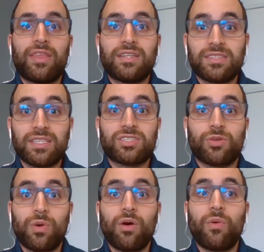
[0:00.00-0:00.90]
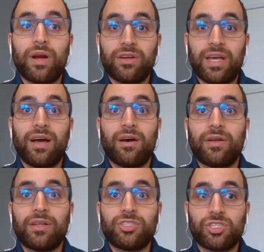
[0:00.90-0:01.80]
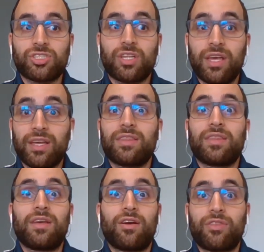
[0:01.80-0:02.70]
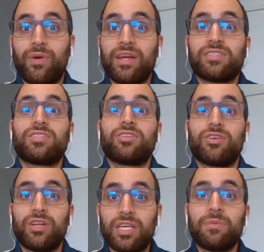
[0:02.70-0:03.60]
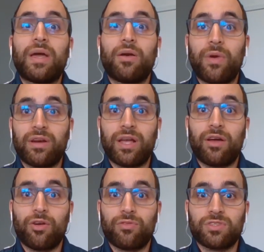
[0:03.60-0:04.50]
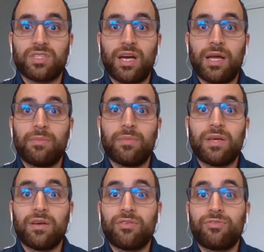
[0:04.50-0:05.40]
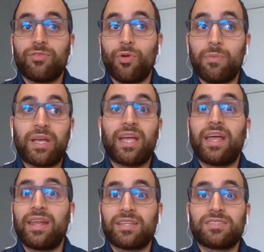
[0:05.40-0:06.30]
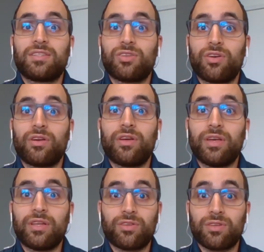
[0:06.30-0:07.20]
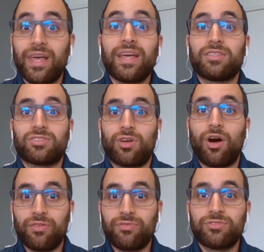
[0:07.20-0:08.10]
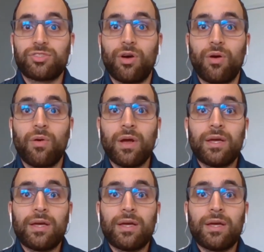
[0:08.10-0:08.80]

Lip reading: That disc will wear down, just like the arthritis in your knee may wear down over time if your mechanics in your leg is off. So,